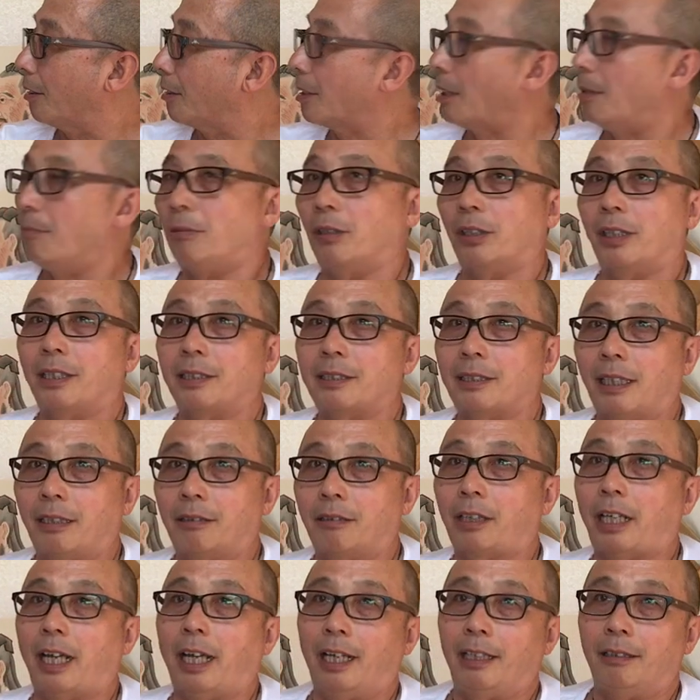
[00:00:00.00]
somebody said,
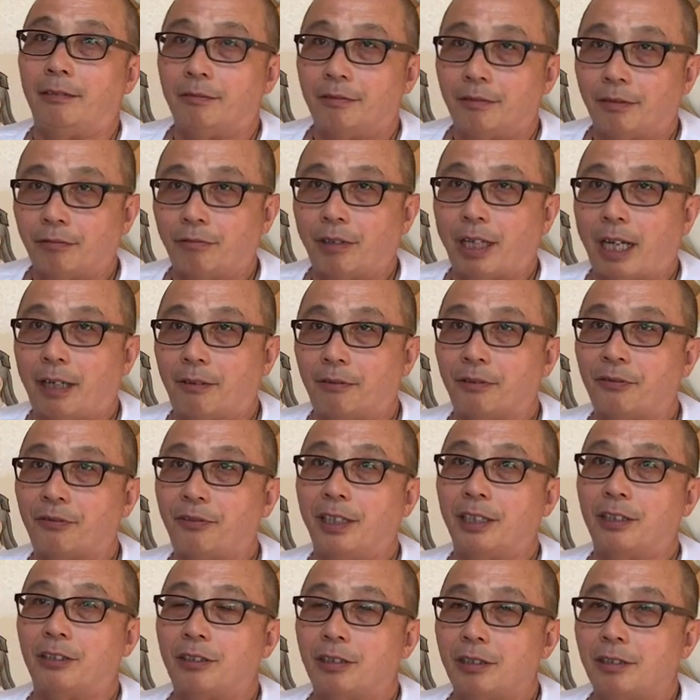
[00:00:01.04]
okay, we have to
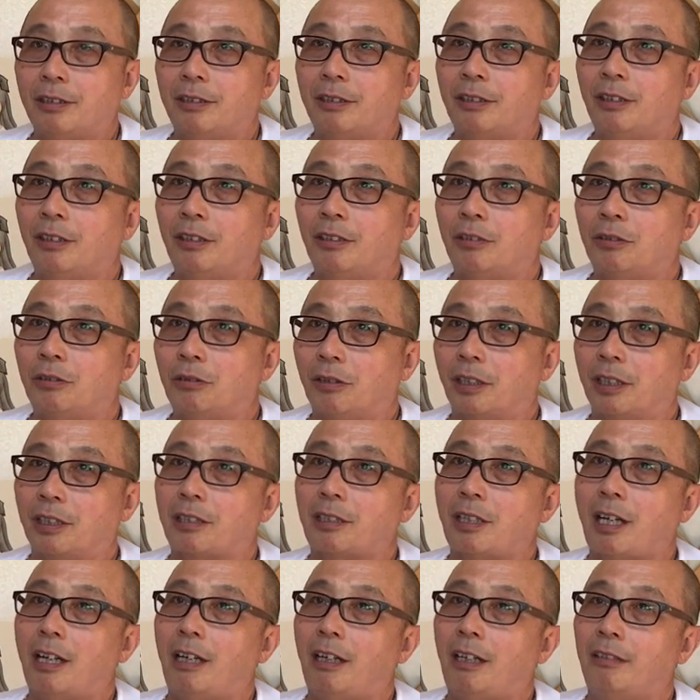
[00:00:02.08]
face to the
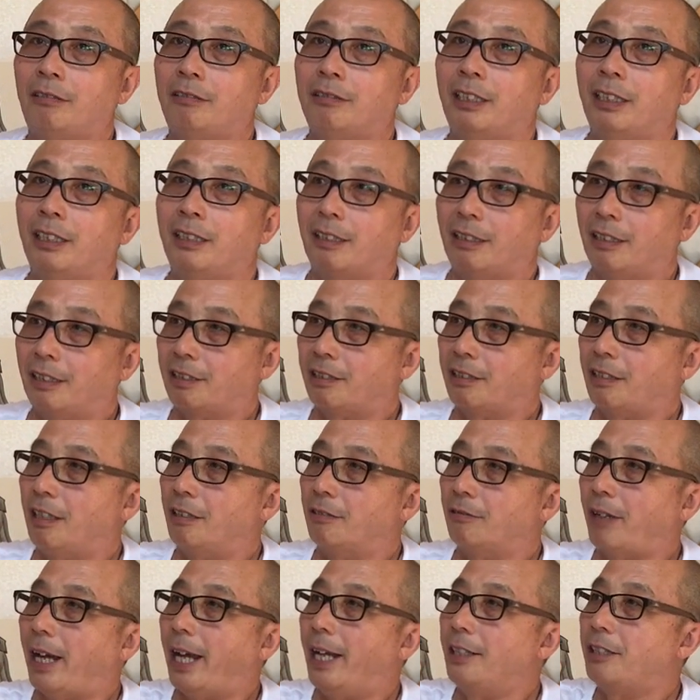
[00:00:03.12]
sun
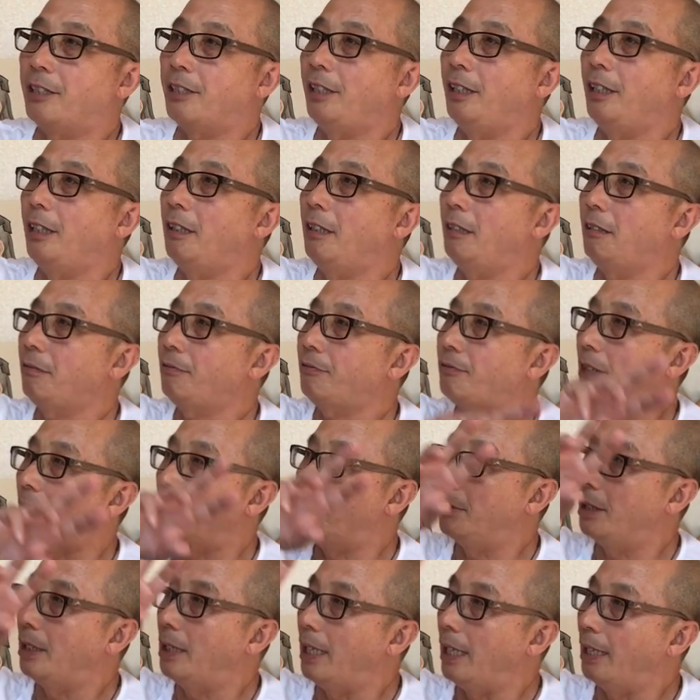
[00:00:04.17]
rising from
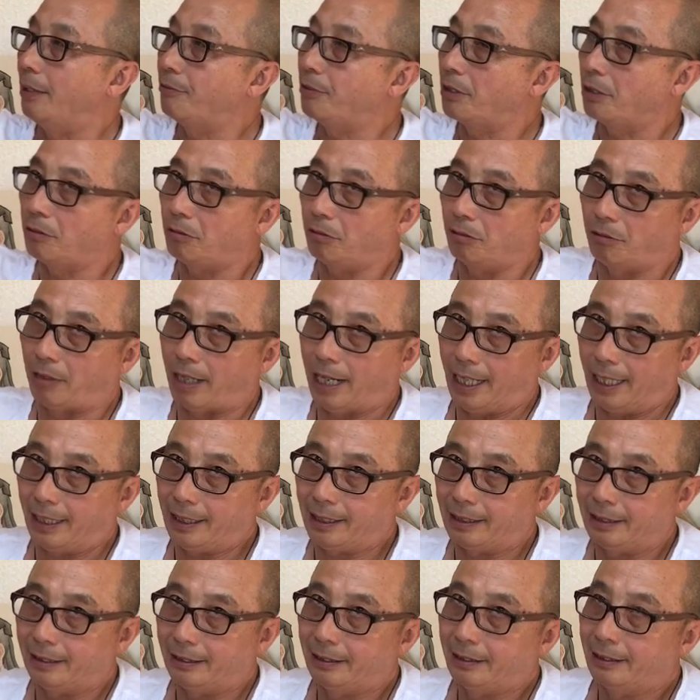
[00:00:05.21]
left to right.